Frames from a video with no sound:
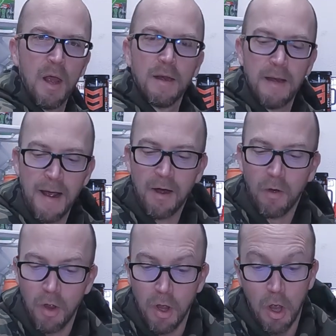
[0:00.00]

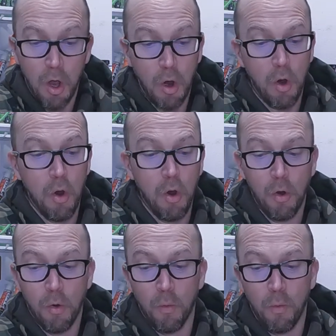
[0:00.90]
Now,
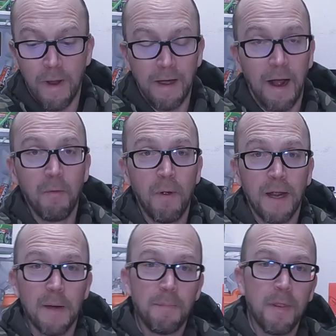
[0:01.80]
when I
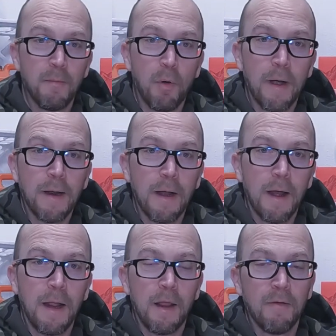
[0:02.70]
wake up in the morning,
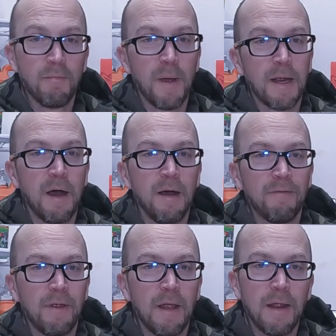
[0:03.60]
I love my
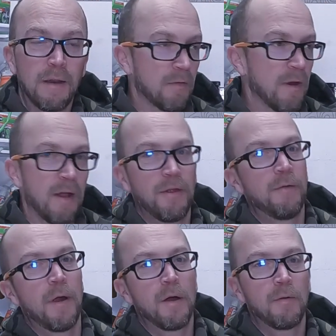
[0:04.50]
coffee, and there's nothing
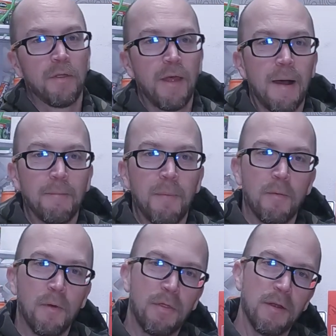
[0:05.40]
wrong with that.
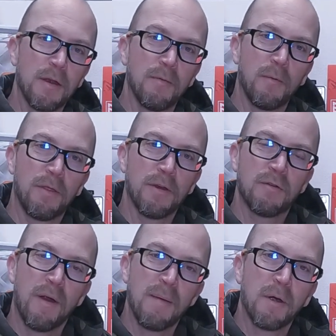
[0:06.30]
But with the with the
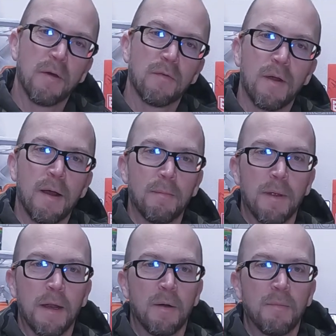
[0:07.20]
tremors, um,
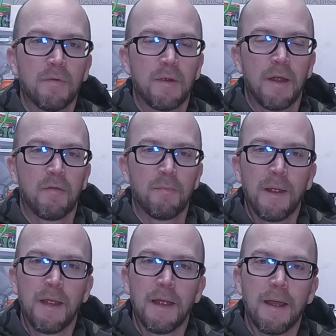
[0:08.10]
it almost gets
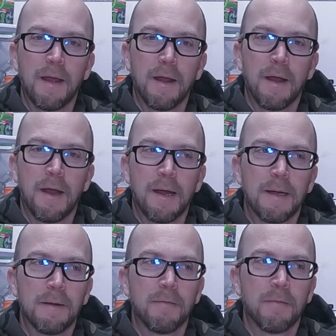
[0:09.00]
me uh,
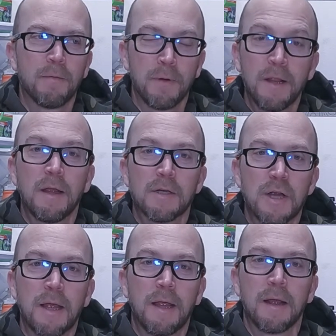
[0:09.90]
really
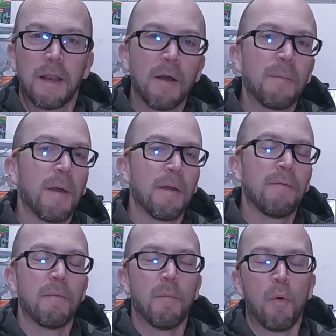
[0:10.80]
shaking a little bit
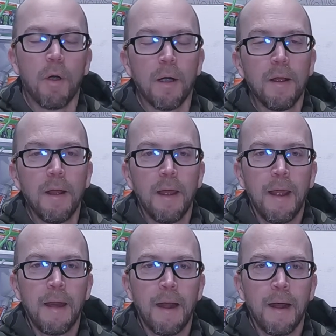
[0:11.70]
even more.
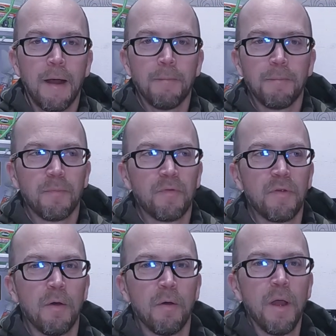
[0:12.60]
And um,
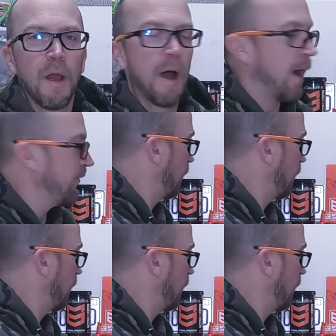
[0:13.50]
so I've